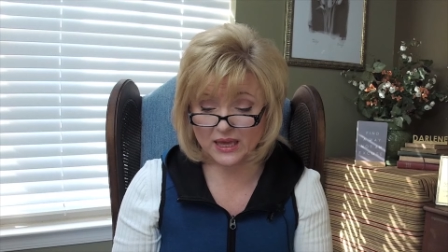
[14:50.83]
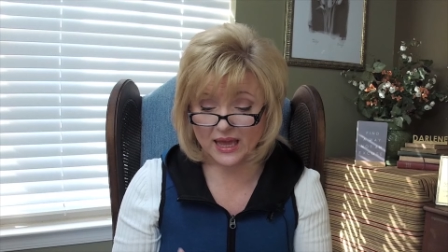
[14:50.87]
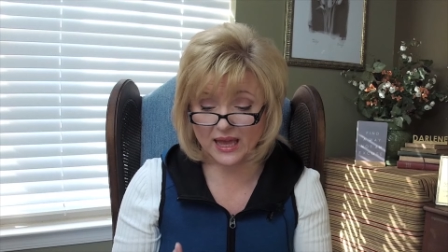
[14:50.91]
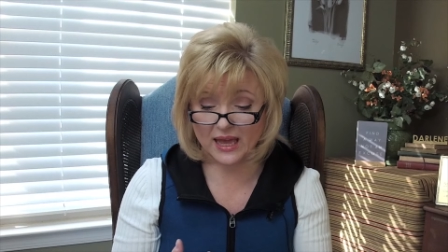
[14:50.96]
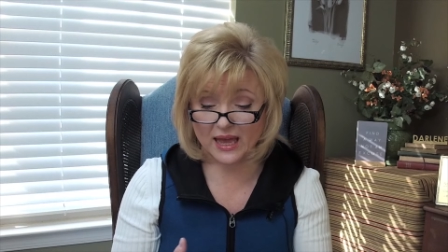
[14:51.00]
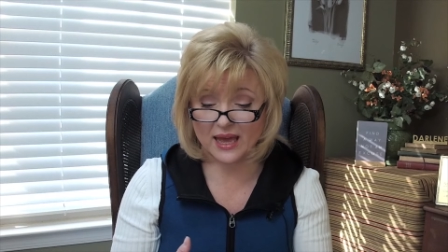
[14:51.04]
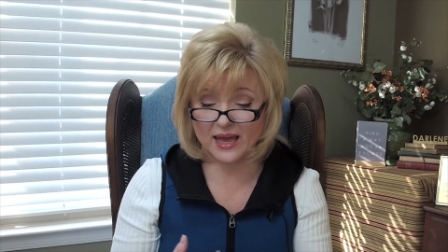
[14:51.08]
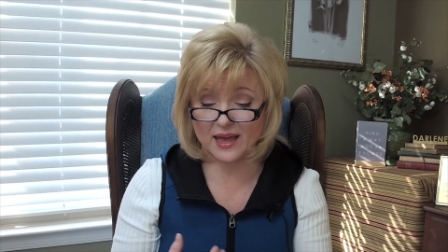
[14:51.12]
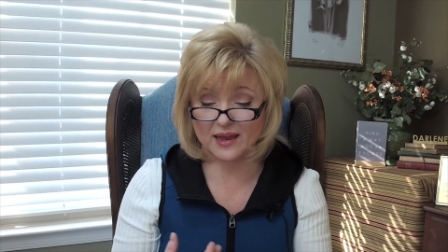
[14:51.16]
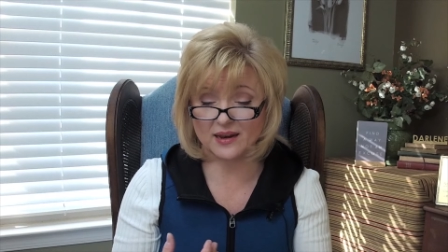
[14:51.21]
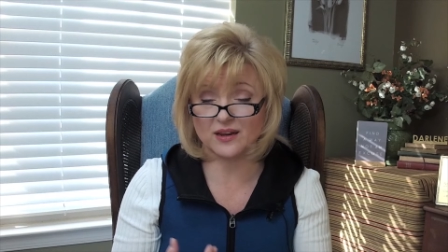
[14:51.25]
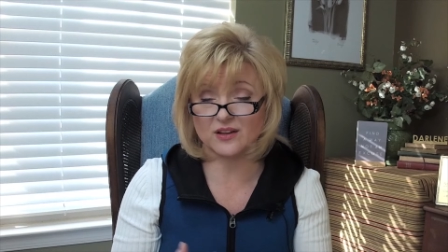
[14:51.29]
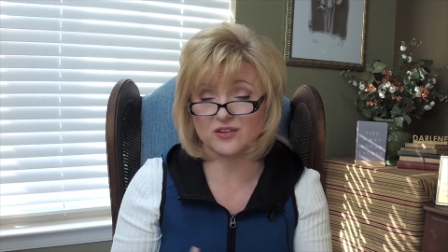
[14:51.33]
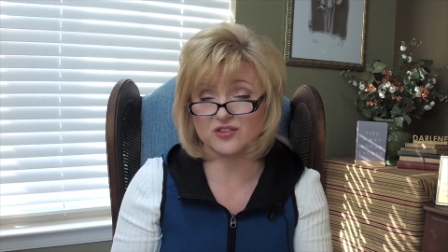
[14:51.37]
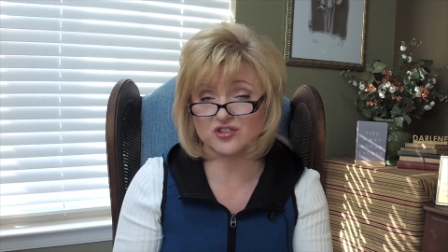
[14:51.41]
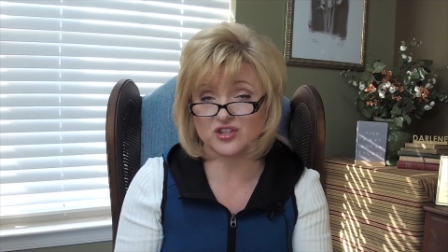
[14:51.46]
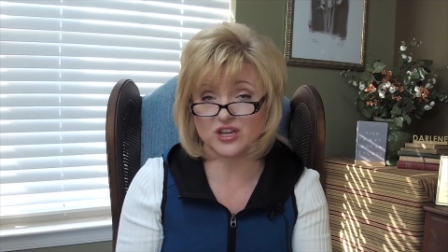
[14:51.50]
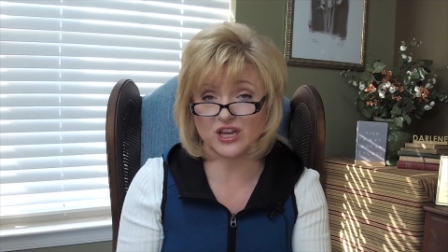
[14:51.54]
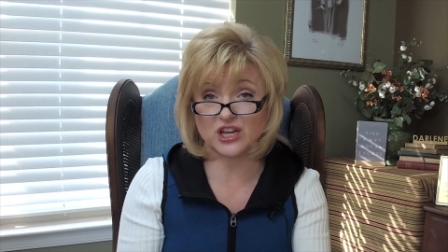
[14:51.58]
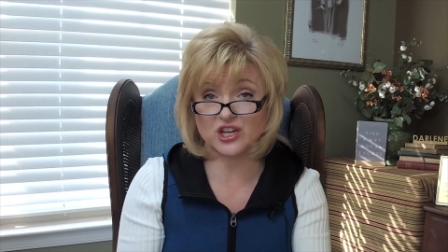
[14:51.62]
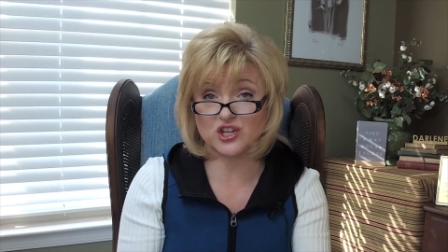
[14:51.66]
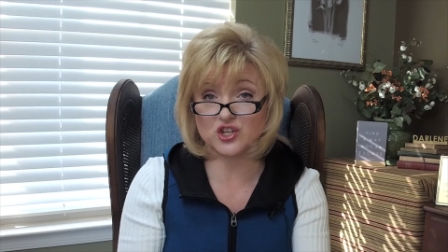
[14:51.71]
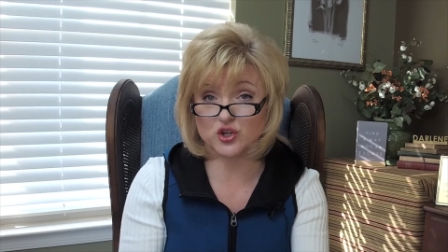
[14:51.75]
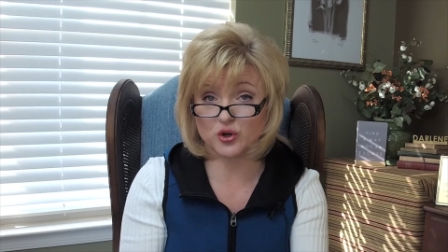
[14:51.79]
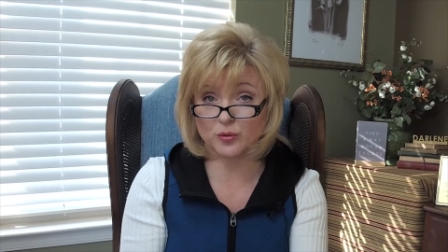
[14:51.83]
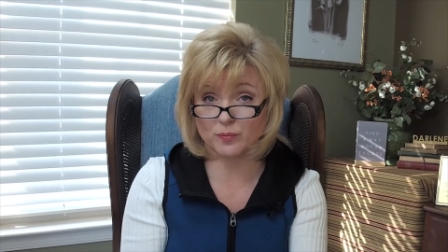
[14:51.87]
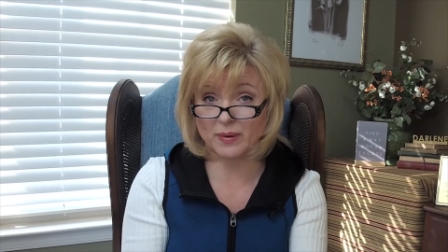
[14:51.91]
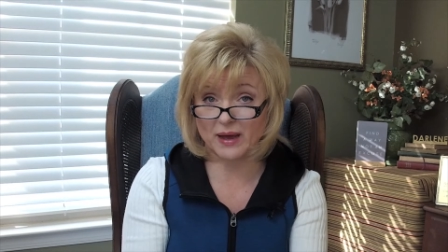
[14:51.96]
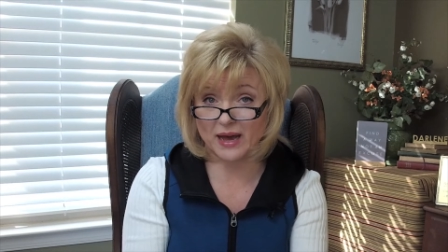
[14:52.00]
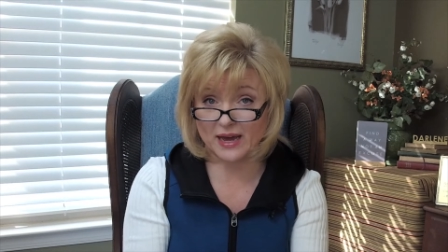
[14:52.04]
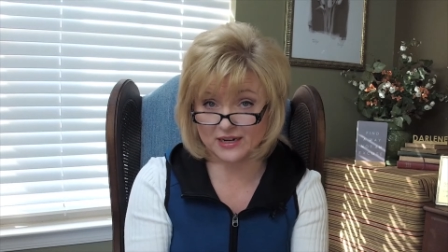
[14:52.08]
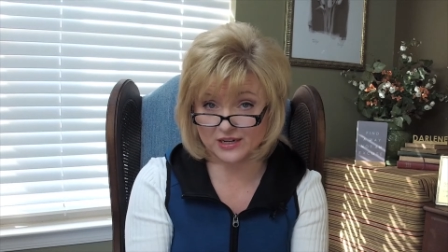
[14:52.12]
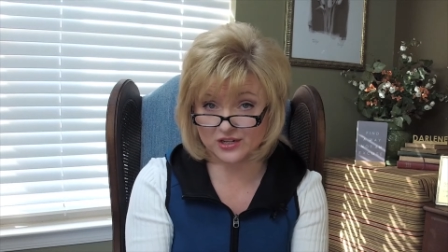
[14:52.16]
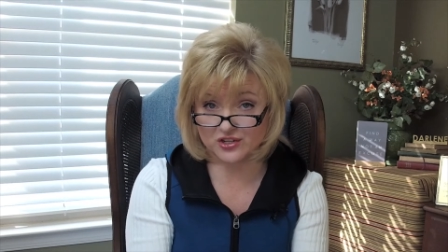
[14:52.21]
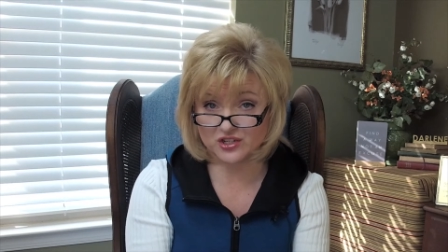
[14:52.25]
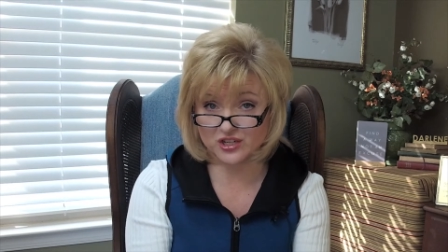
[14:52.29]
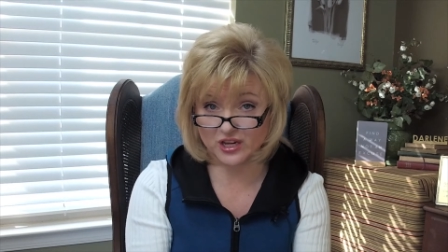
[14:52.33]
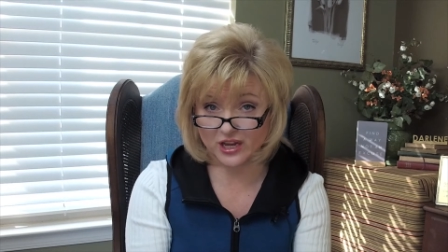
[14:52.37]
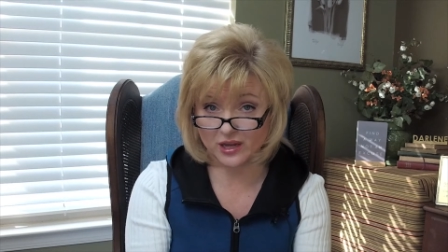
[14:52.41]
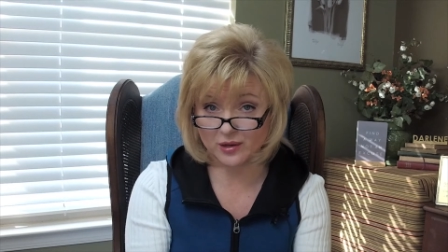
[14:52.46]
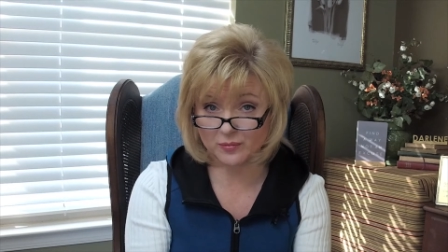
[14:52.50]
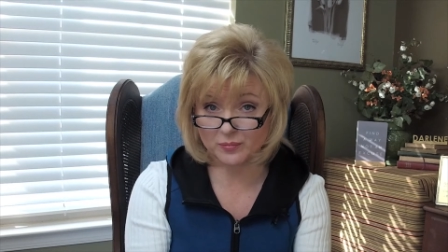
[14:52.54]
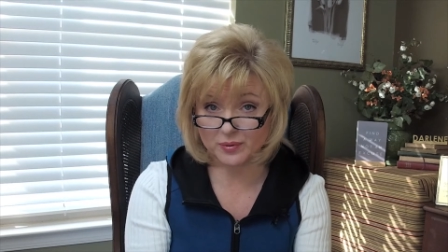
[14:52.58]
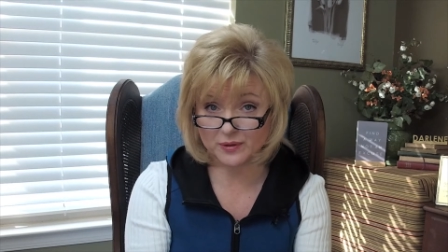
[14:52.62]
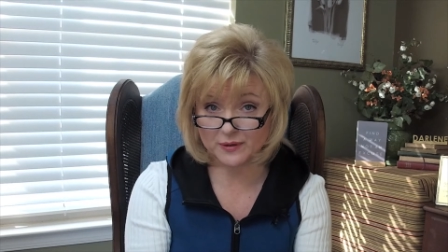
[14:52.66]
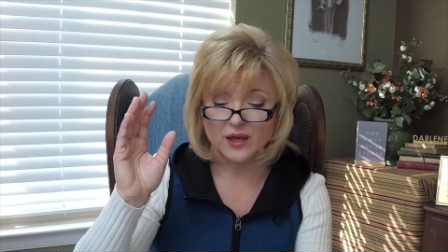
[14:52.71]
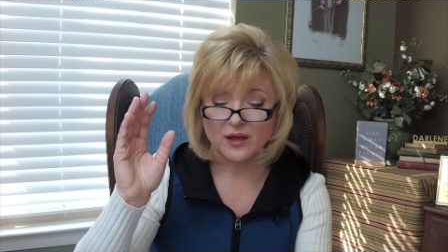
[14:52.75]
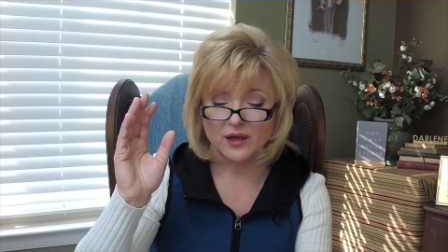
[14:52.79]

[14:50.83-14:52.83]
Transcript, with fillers: and change your body shape.